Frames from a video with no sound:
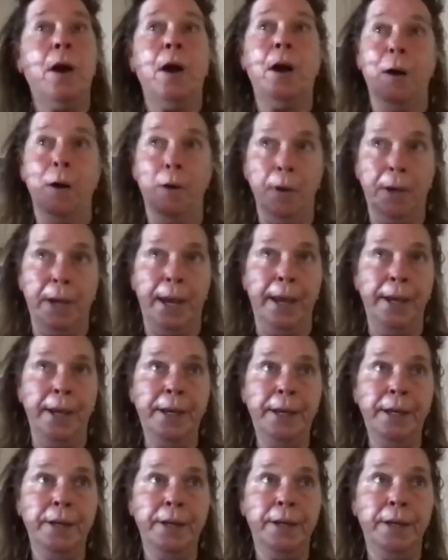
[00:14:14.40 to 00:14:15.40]

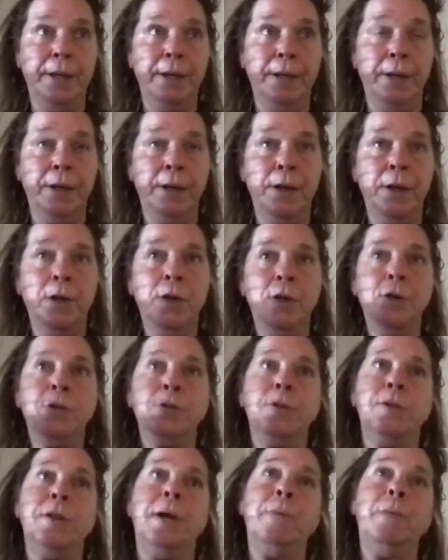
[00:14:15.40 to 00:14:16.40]
Okay.
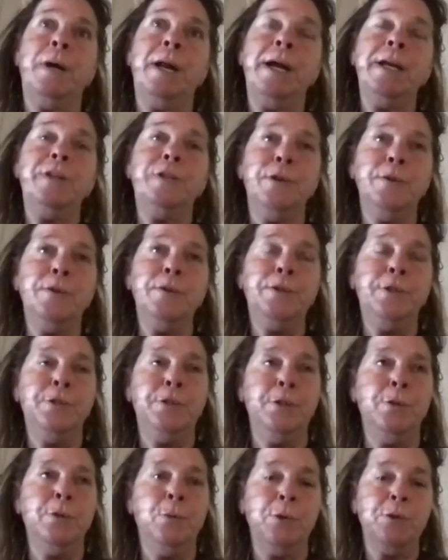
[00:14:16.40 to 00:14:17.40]
So then what I chose to
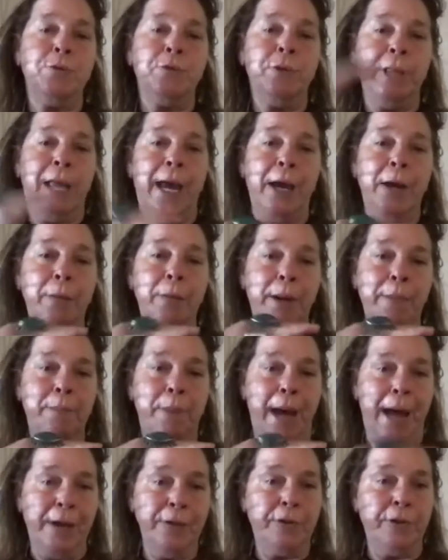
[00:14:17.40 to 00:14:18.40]
do was rely on my
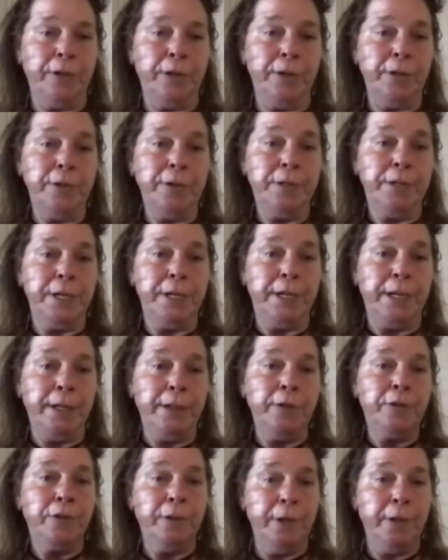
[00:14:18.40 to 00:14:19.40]
bachelor's in
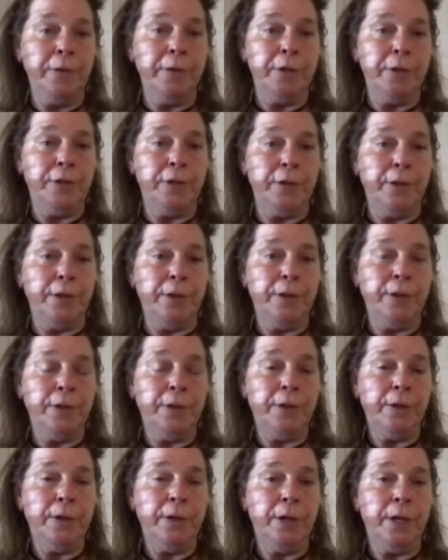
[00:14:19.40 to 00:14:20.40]
English literature
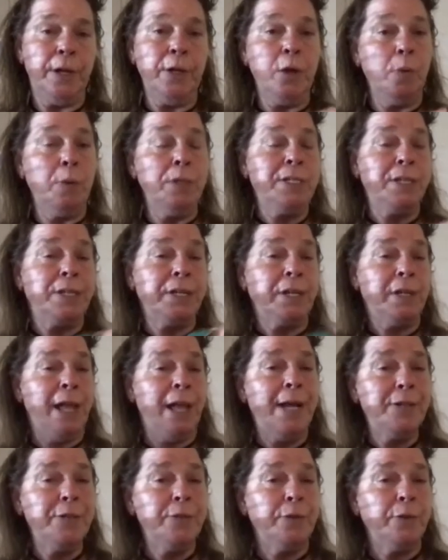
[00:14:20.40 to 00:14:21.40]
in going to the
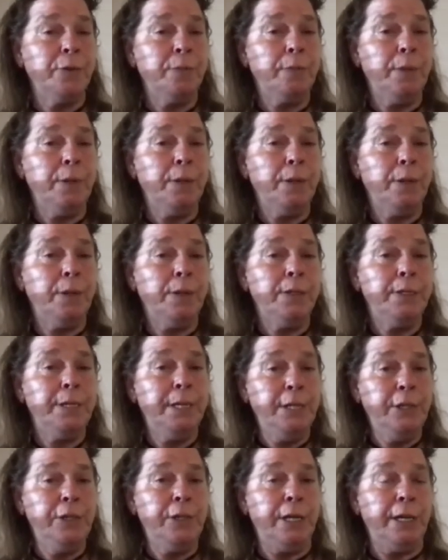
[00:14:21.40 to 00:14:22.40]
classroom,
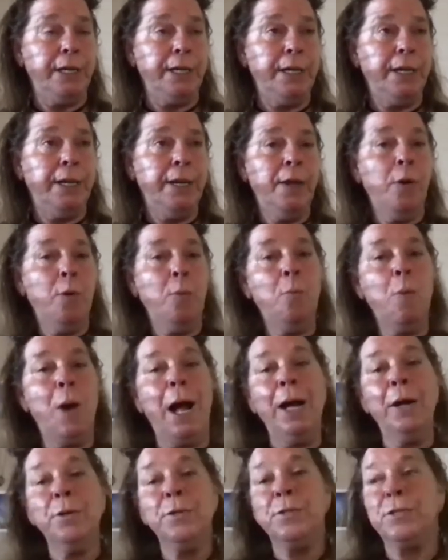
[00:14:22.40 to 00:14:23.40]
teaching,
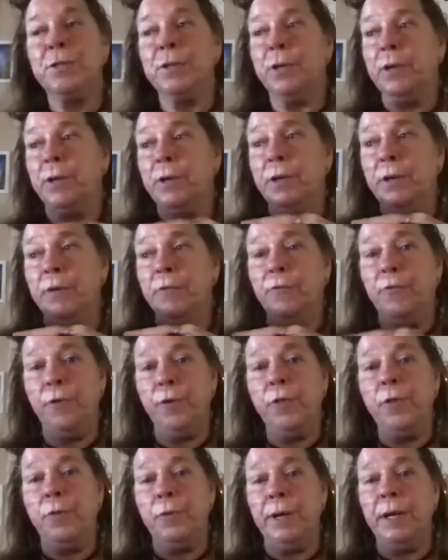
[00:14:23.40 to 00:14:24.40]
whilst
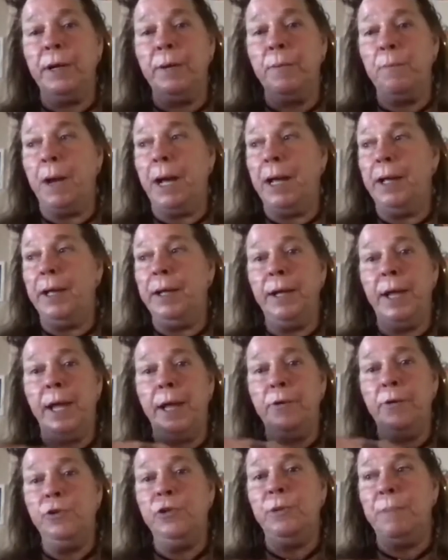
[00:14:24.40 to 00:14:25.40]
furthering my
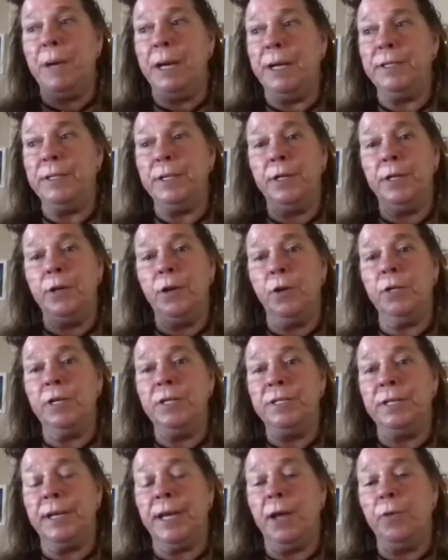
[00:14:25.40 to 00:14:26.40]
energy medicine and
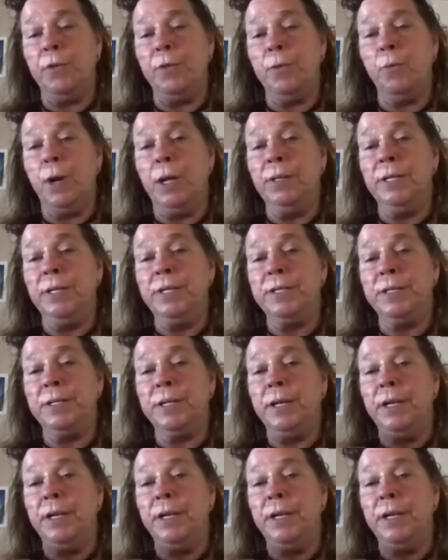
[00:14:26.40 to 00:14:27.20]
holistic health and wellness